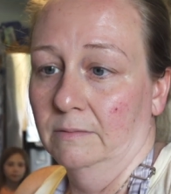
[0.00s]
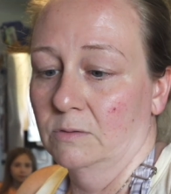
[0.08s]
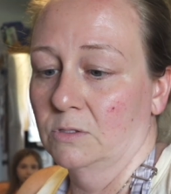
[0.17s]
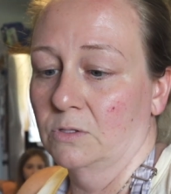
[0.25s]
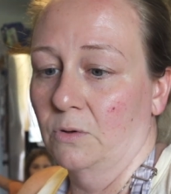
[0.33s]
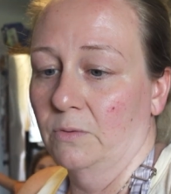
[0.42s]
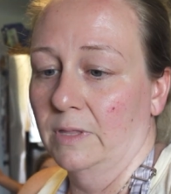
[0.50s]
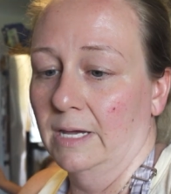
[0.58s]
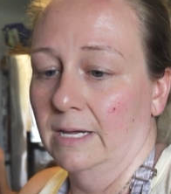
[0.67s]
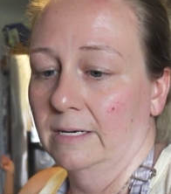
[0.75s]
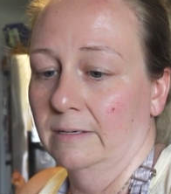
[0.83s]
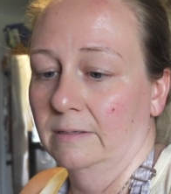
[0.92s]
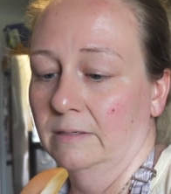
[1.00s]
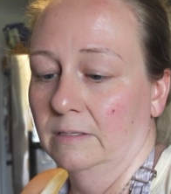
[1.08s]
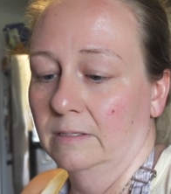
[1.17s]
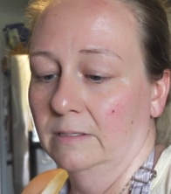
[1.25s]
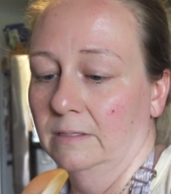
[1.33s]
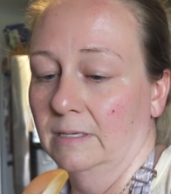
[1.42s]
so that
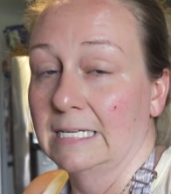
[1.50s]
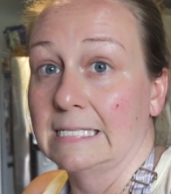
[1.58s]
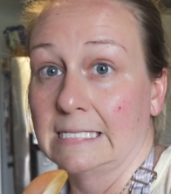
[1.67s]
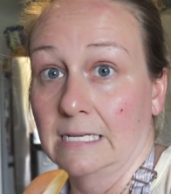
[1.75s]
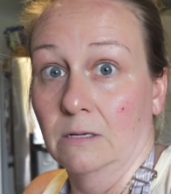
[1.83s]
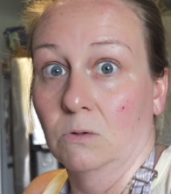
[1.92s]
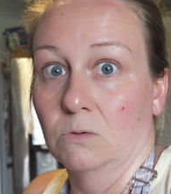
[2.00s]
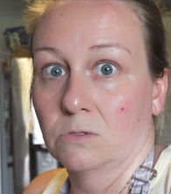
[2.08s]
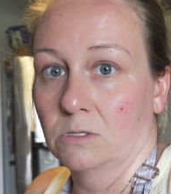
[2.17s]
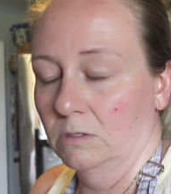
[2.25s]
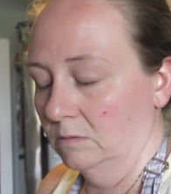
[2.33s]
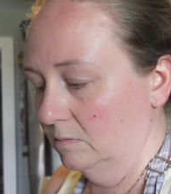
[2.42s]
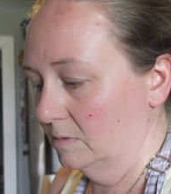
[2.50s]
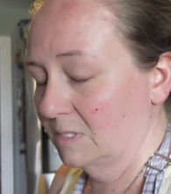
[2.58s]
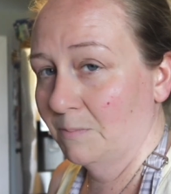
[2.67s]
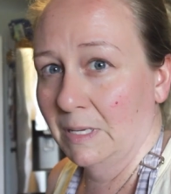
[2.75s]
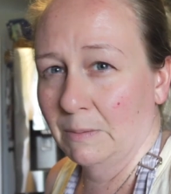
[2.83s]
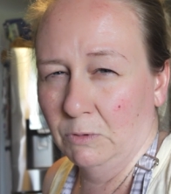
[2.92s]
it seals.
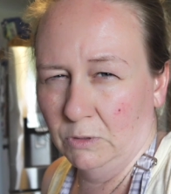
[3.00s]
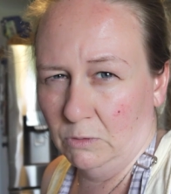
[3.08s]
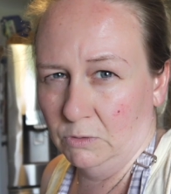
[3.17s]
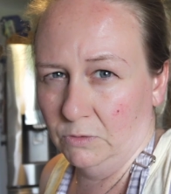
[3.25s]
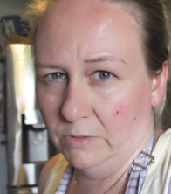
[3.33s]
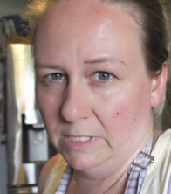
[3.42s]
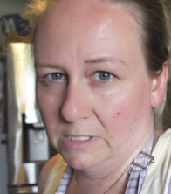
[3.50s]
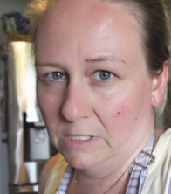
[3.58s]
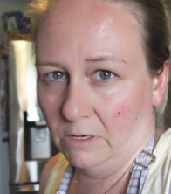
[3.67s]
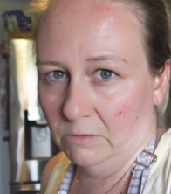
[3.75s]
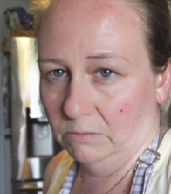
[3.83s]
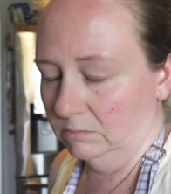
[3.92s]
Some people don't do this though.